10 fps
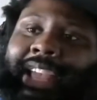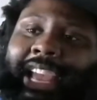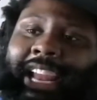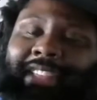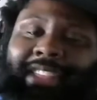
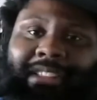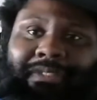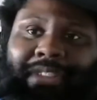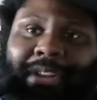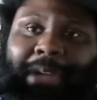And I think the
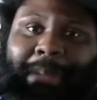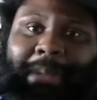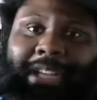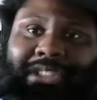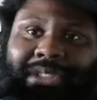video game
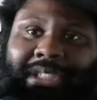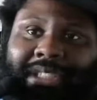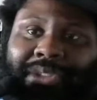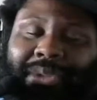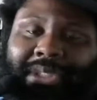industry
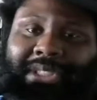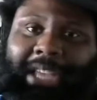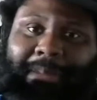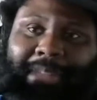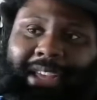could do the
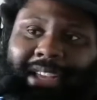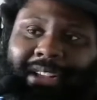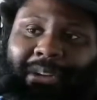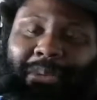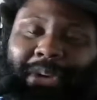same
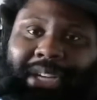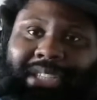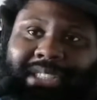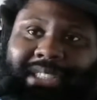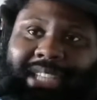thing, where
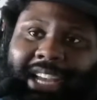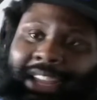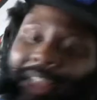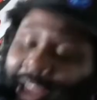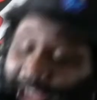it's just
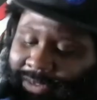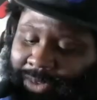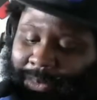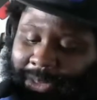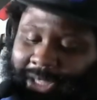like, if
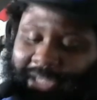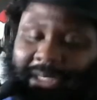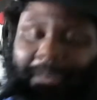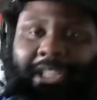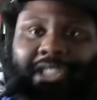you release
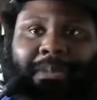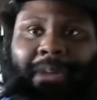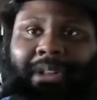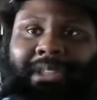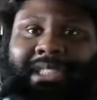some of these
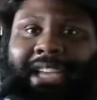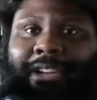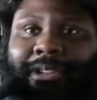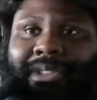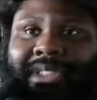smaller
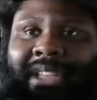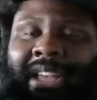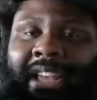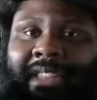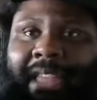titles,
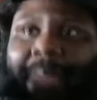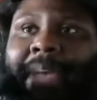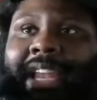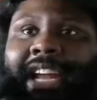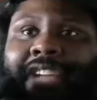They
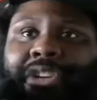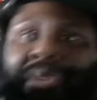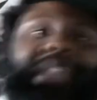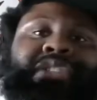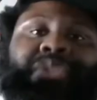may not
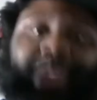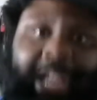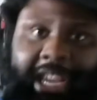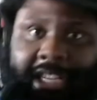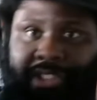do as
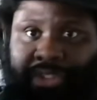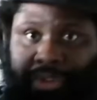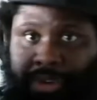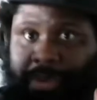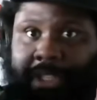great as
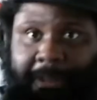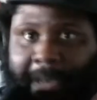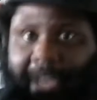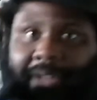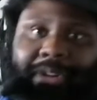you
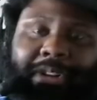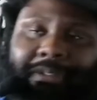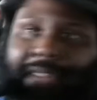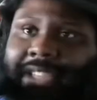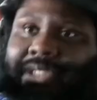expect or your
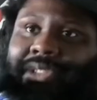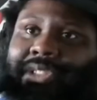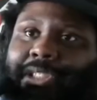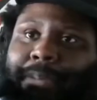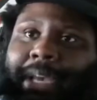investors
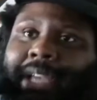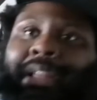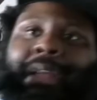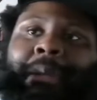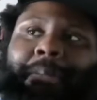expect,
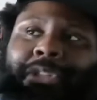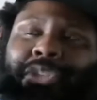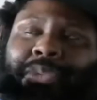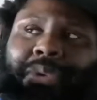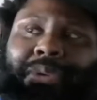but
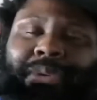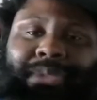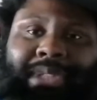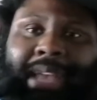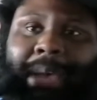you won't
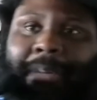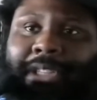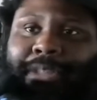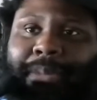lose that much